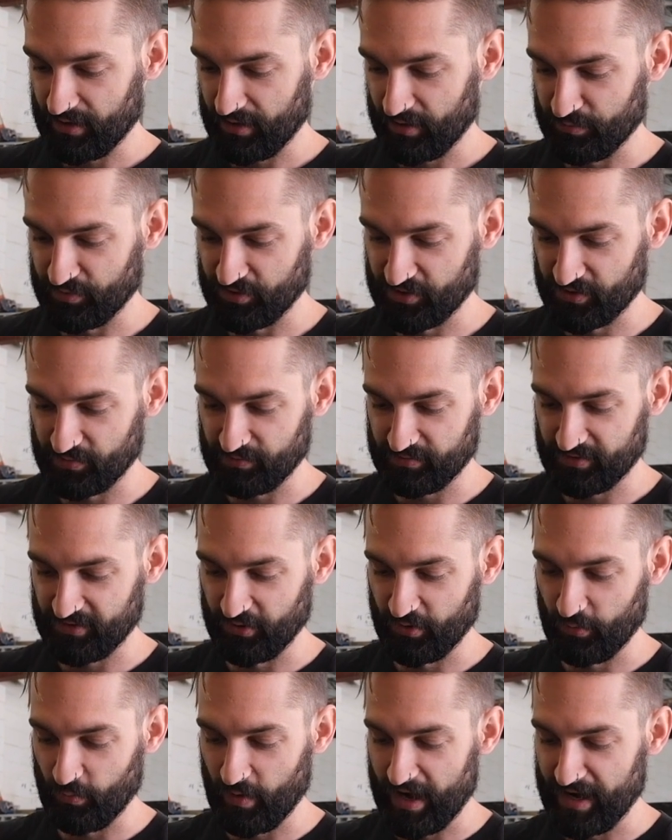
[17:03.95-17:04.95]
I'm just
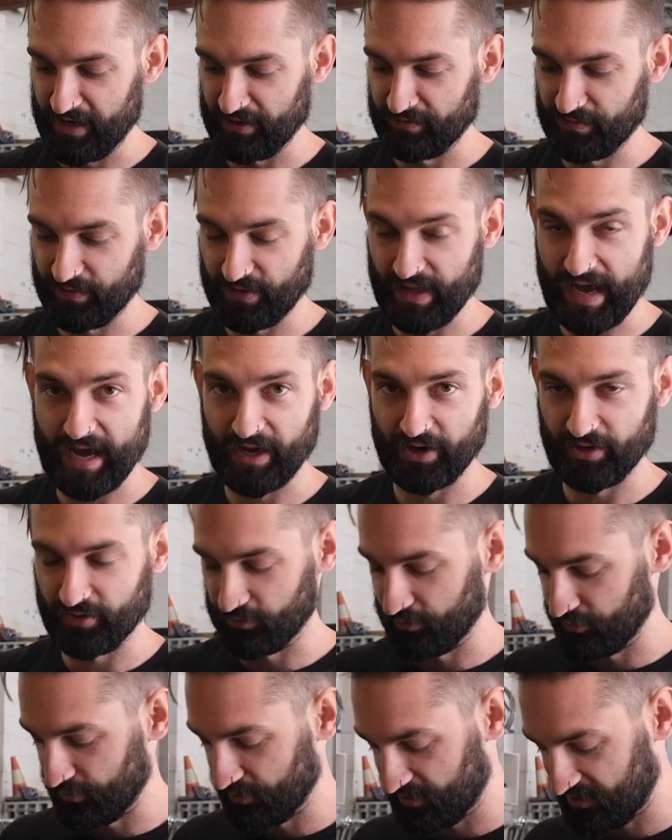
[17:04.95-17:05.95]
sort of waiting for that
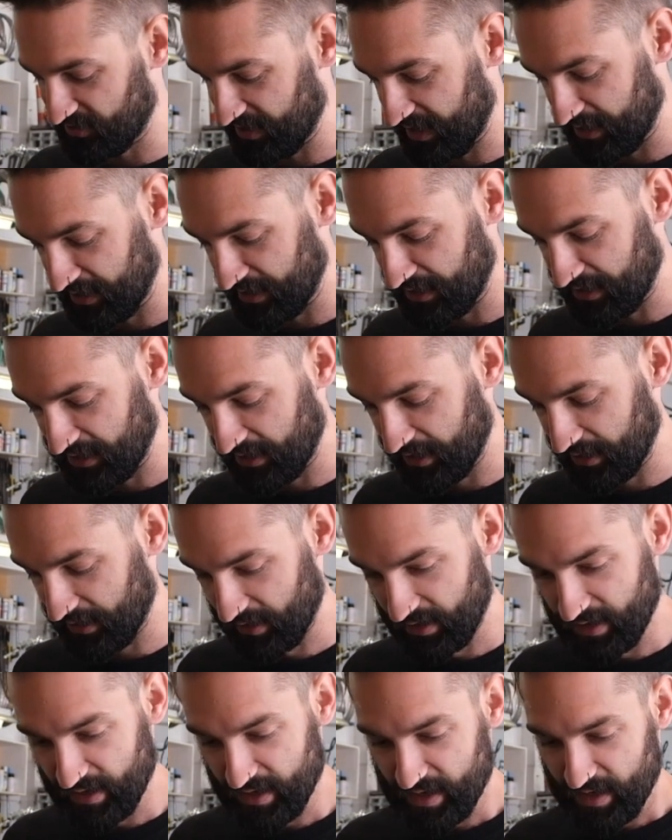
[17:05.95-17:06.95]
glue to set in here
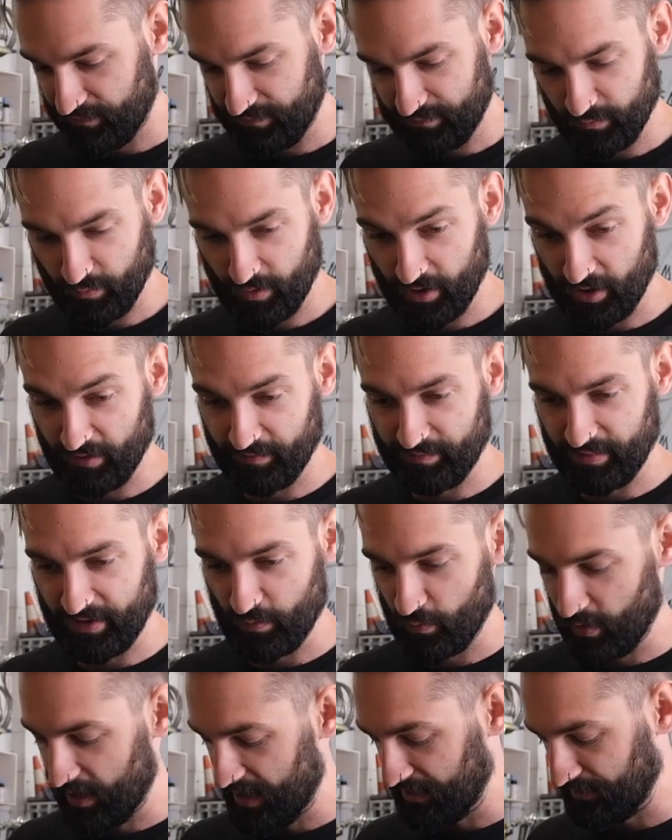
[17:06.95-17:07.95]
while I've
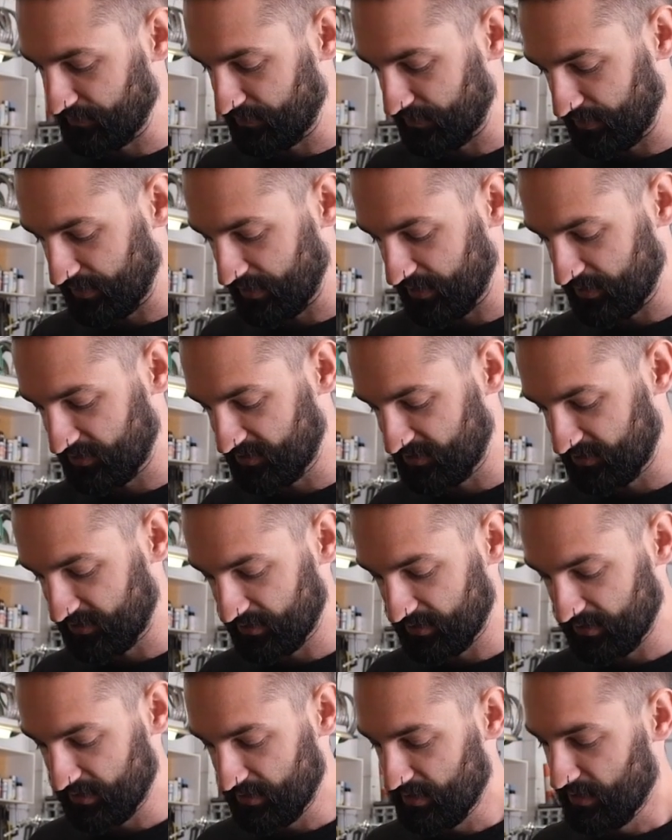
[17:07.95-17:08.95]
been waiting for this.
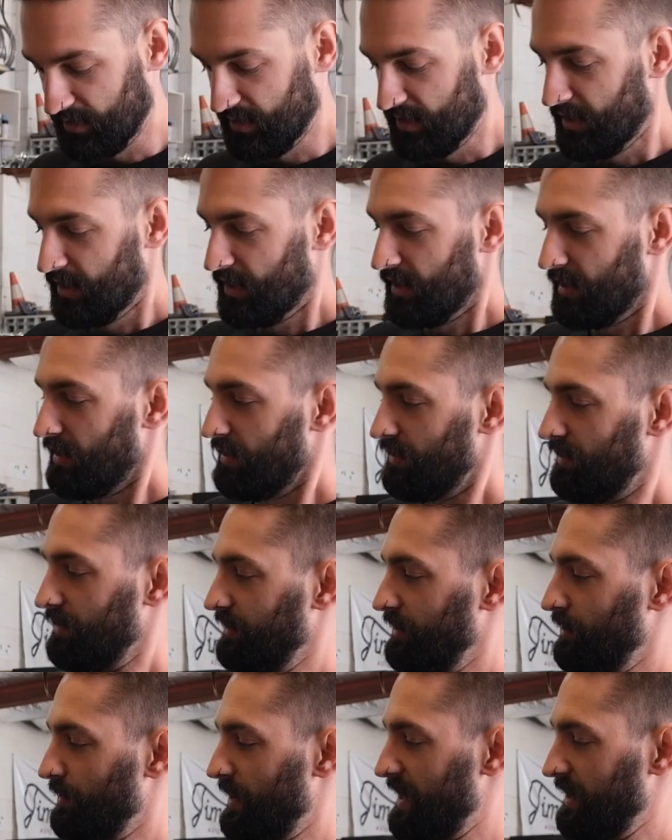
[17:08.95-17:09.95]
The
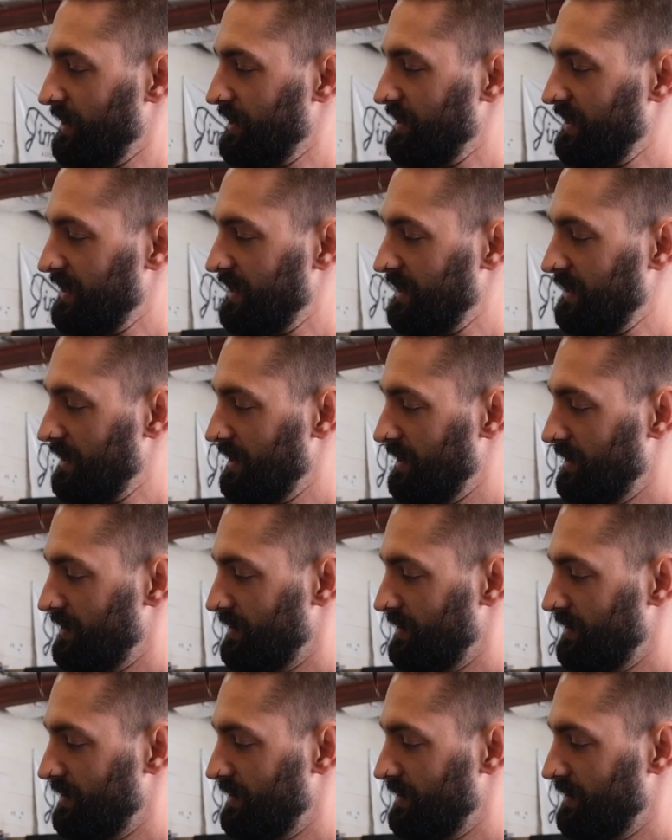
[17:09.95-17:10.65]
little LED